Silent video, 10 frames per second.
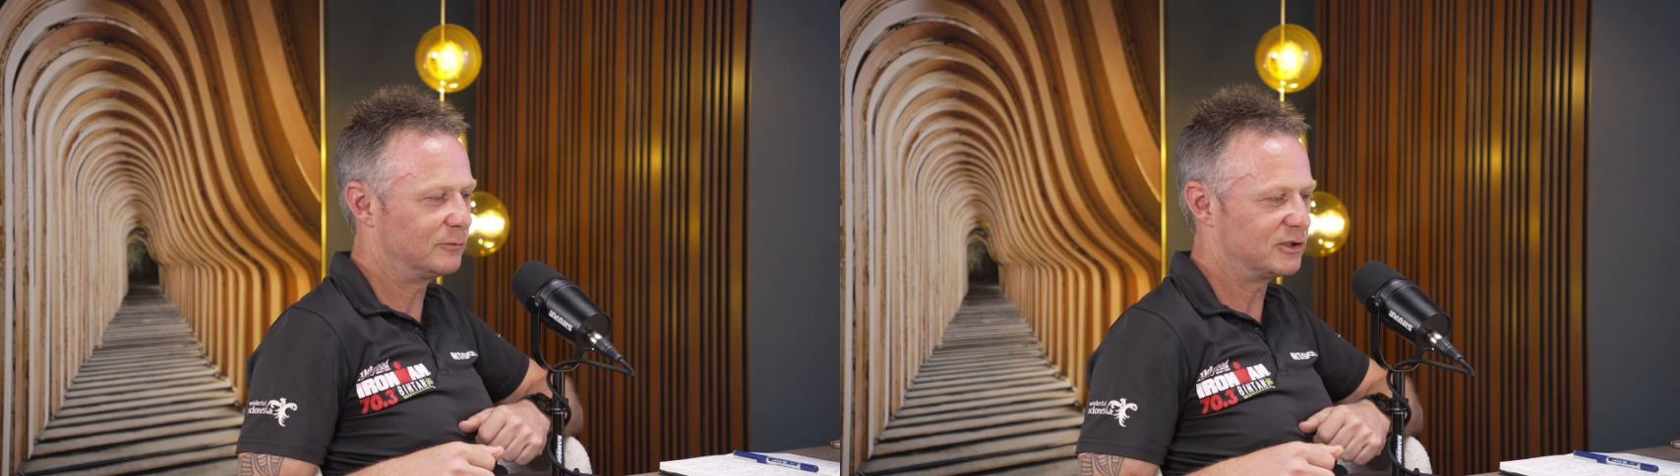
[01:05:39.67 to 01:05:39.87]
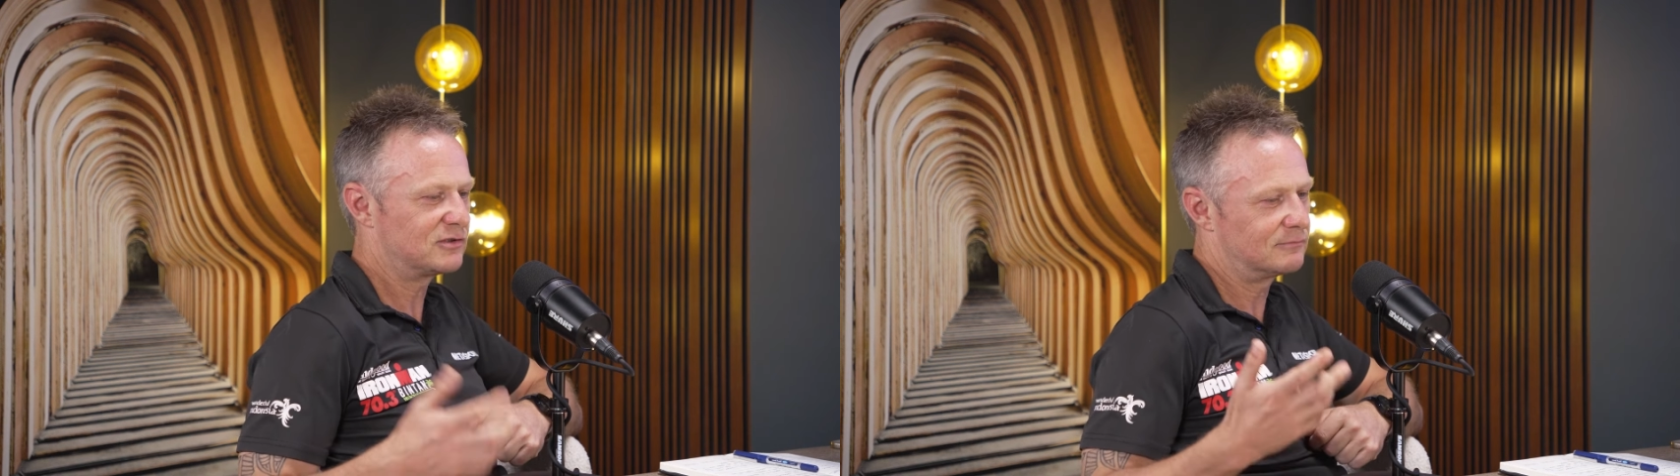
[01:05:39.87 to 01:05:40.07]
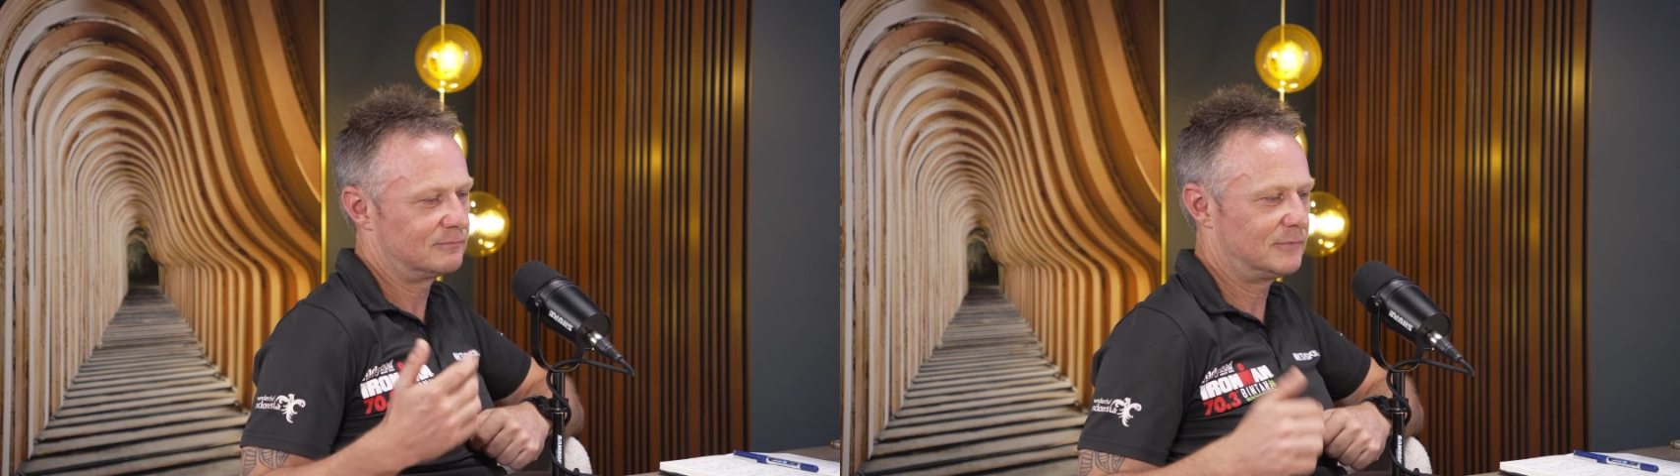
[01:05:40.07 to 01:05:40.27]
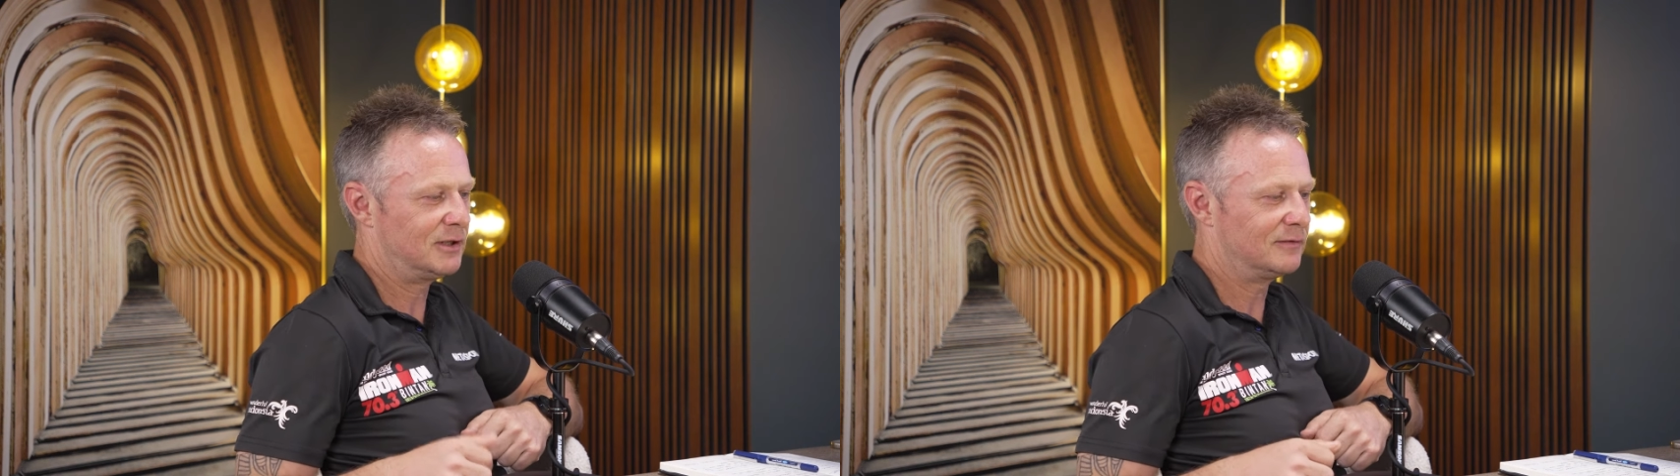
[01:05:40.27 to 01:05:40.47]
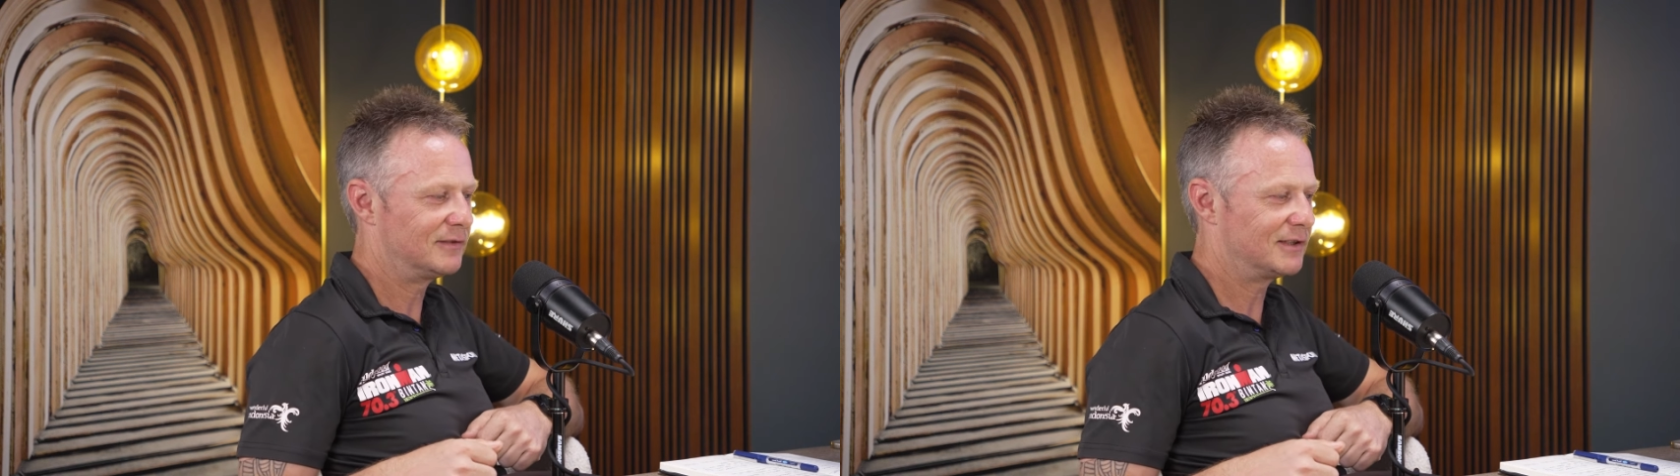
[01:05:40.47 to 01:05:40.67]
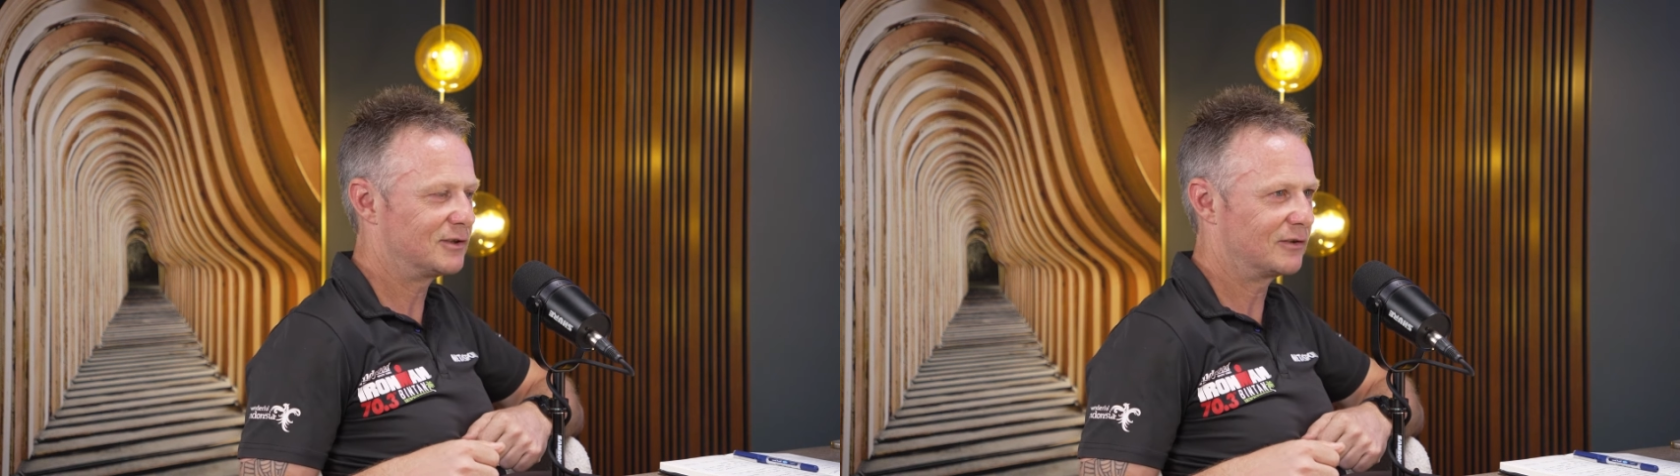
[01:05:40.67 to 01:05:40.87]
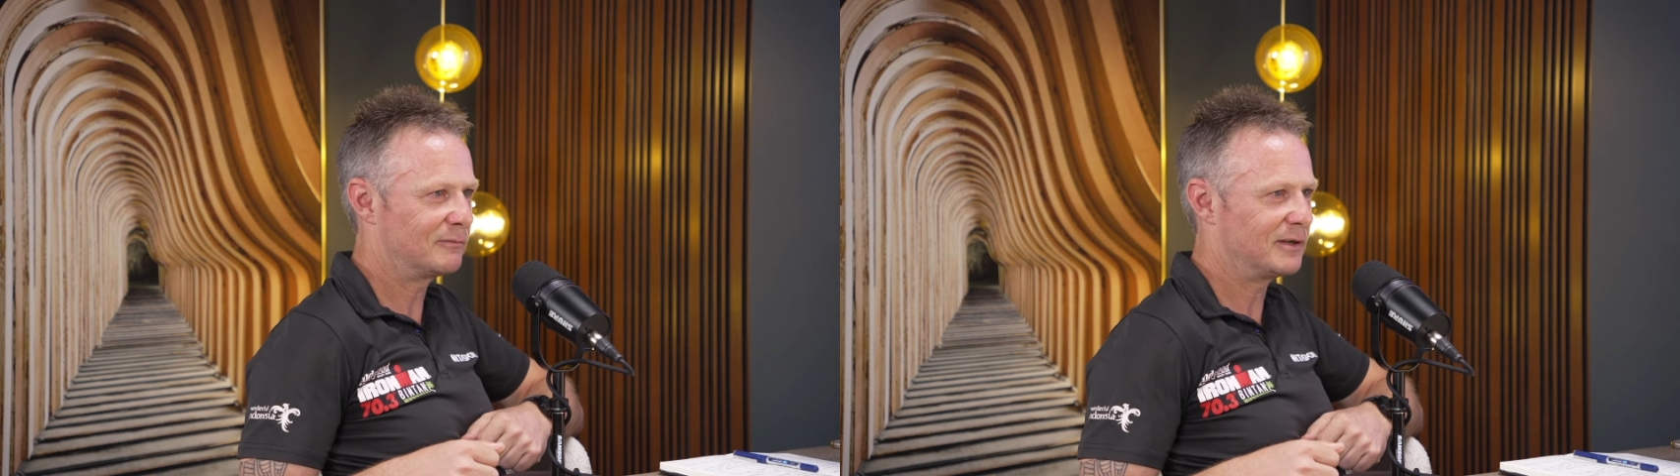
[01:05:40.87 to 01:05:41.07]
which it took